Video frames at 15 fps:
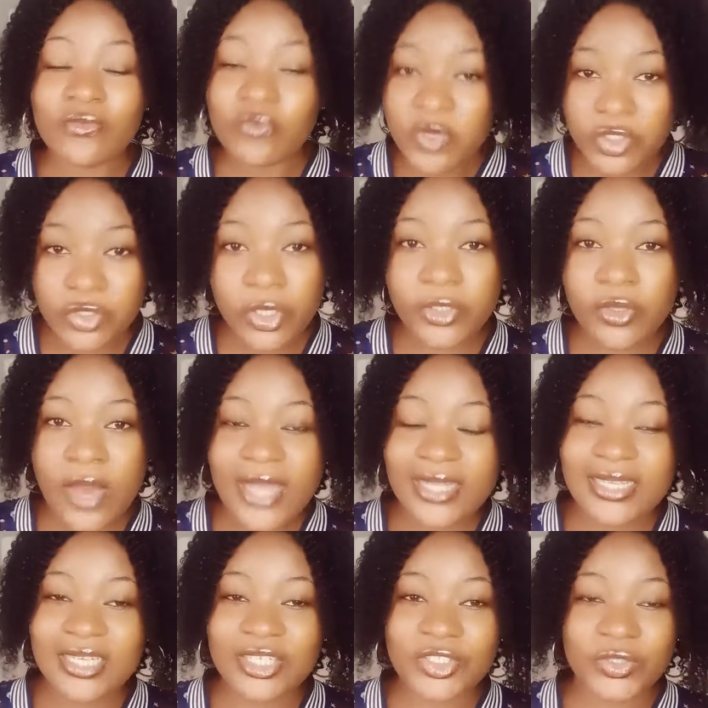Withdraw your
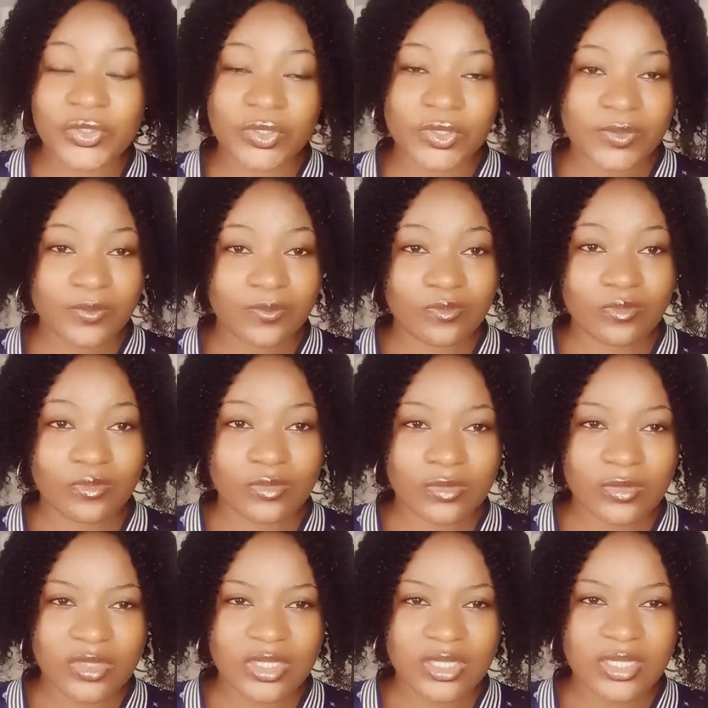attention.
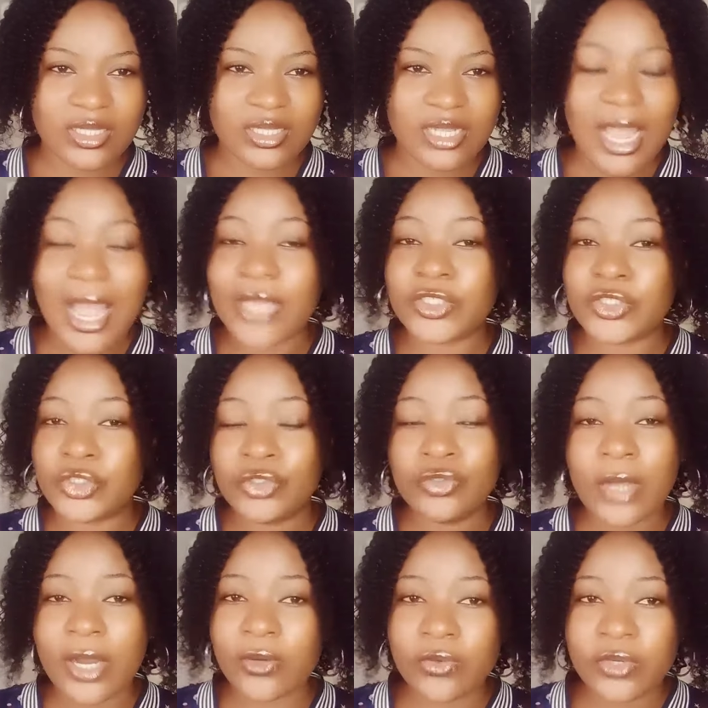And
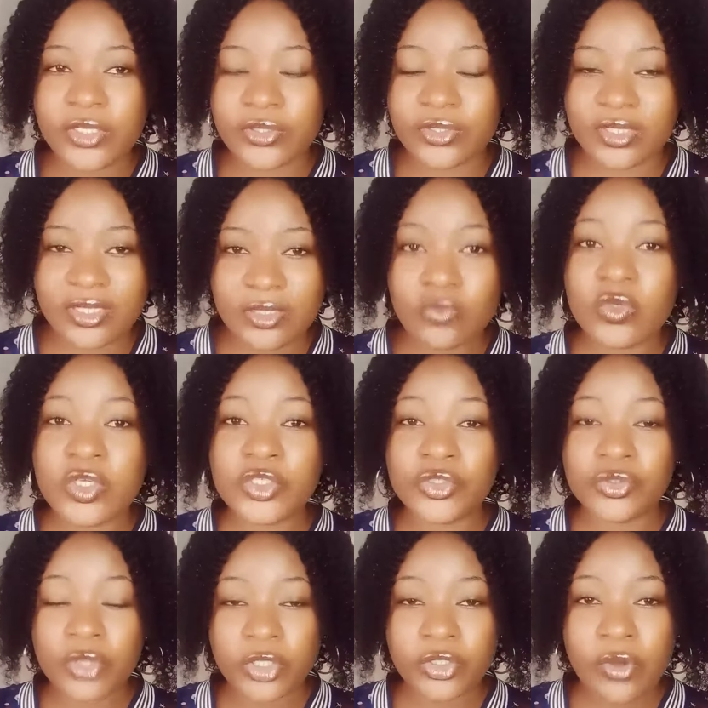you are going to see.
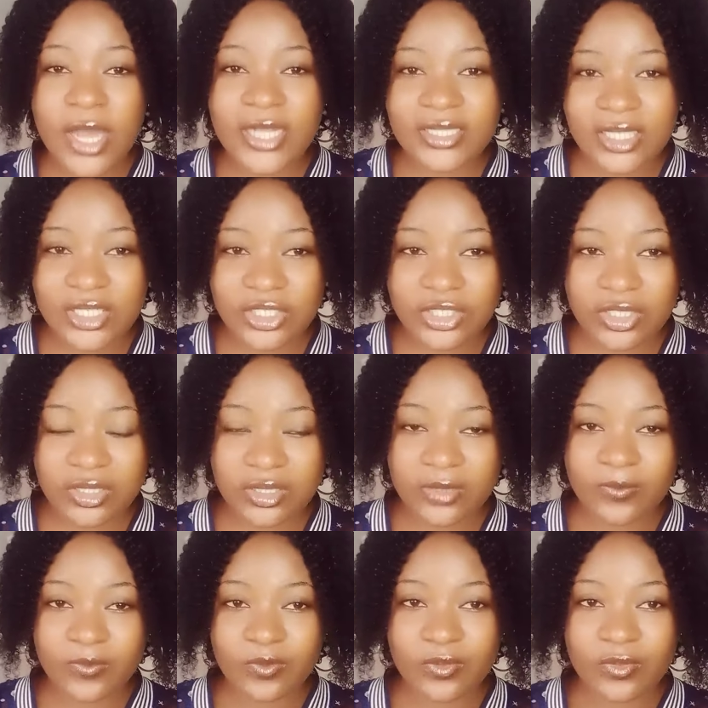Withdraw your attention.
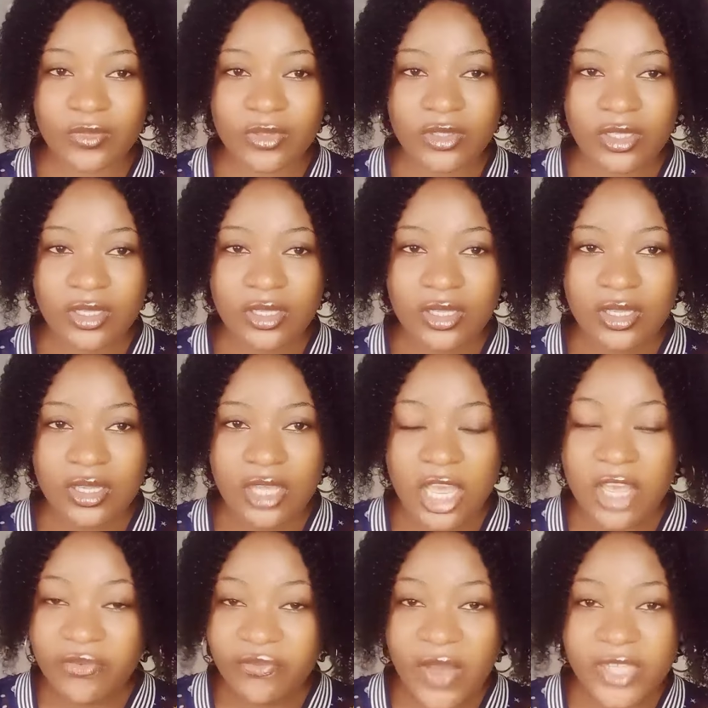
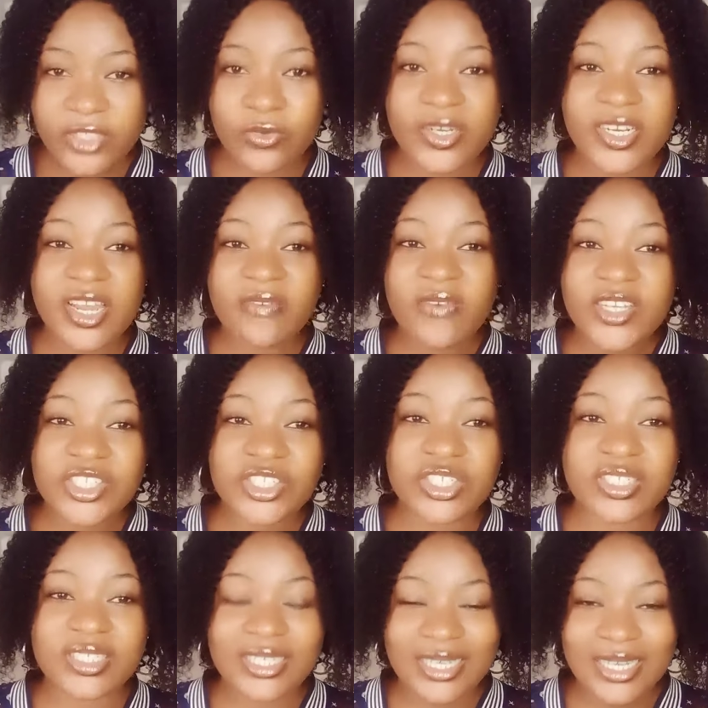In fact, whenever
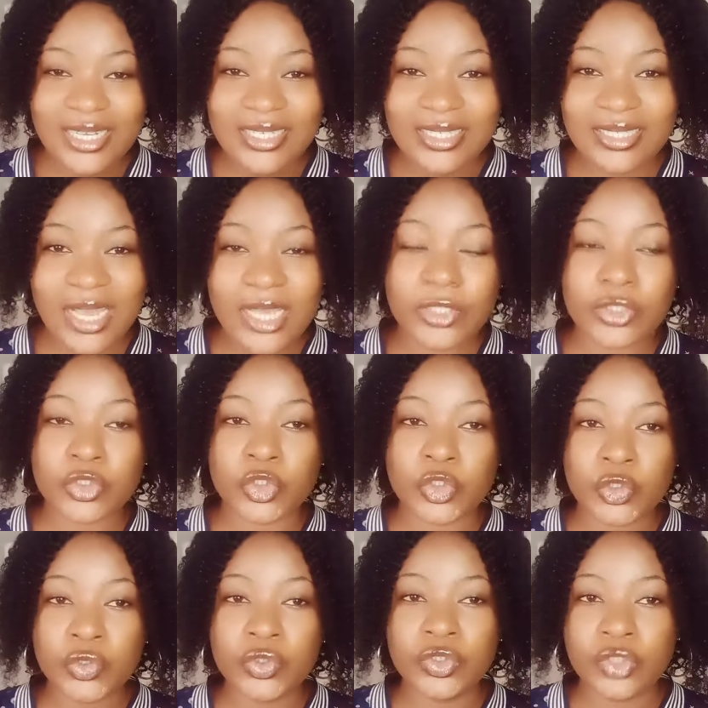she's inside,
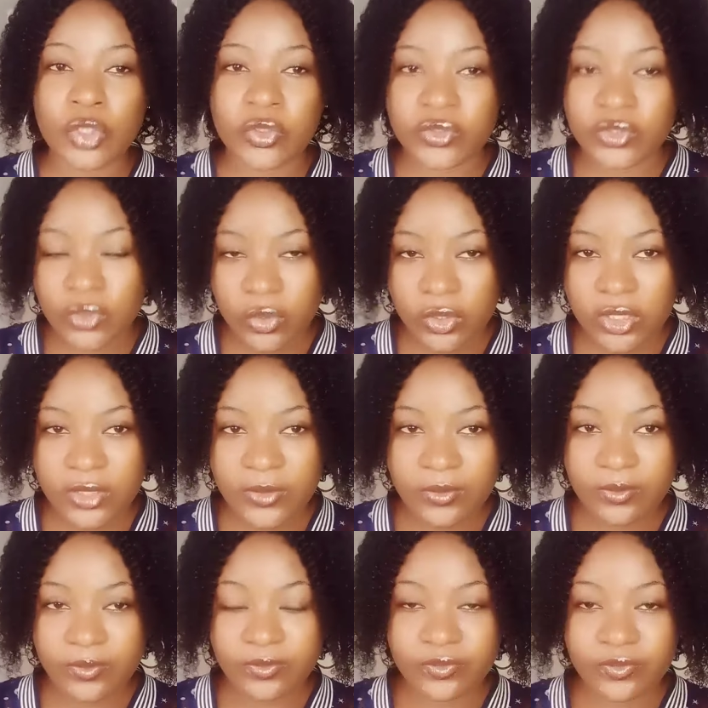do not talk.
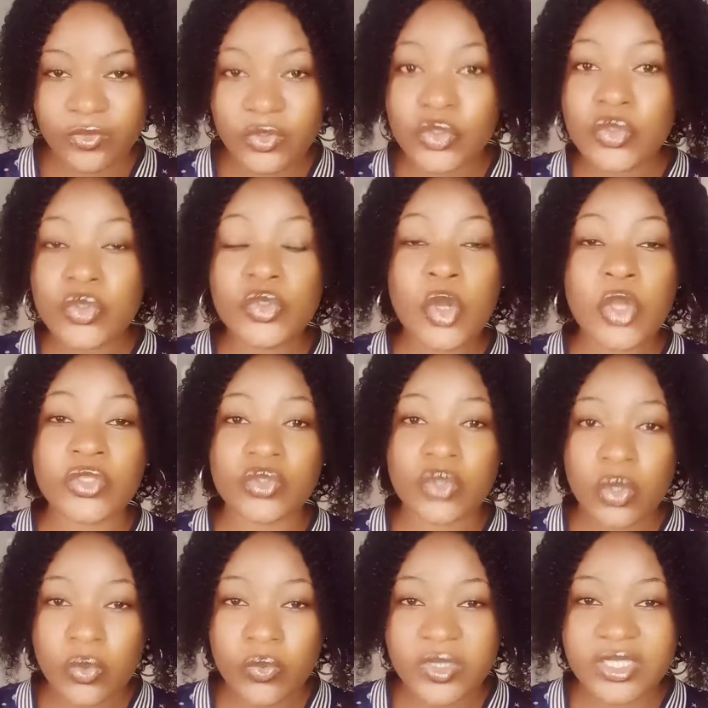Do not
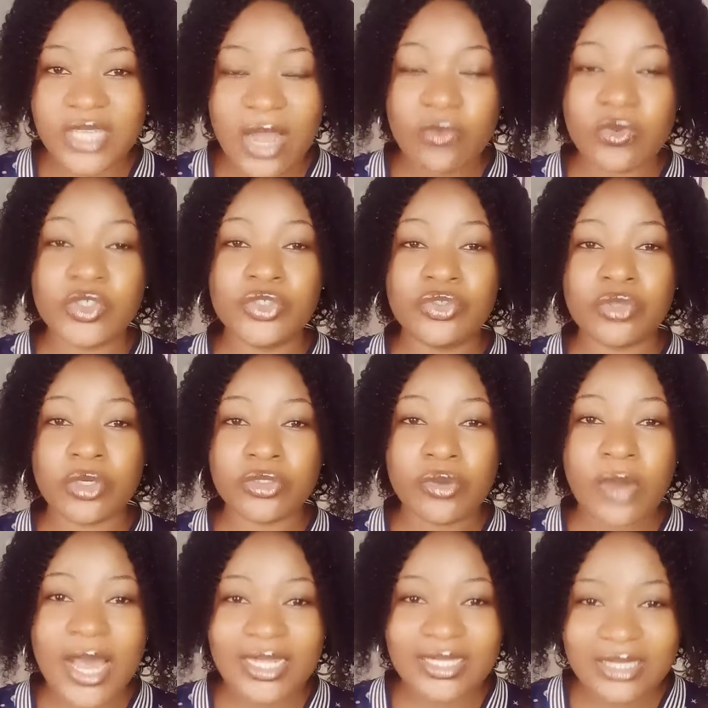talk with her. Withdraw
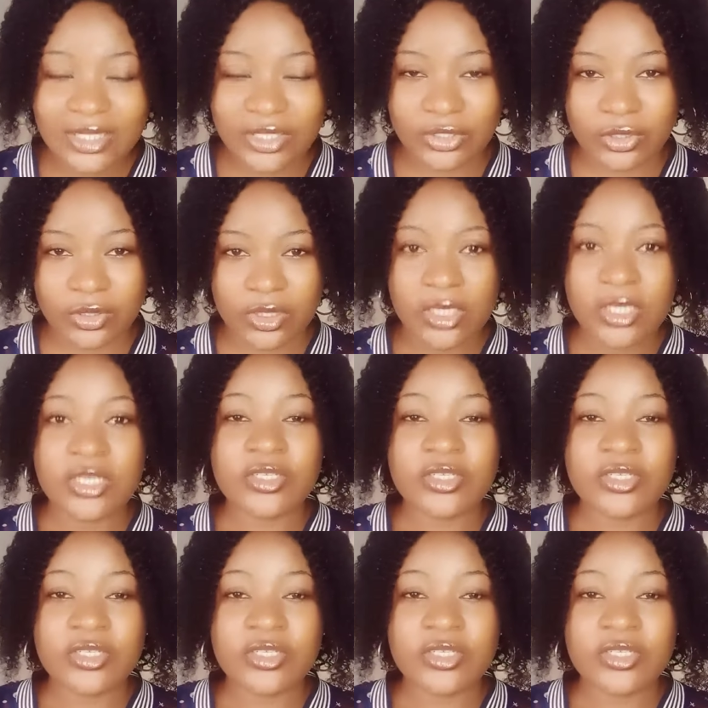your attention.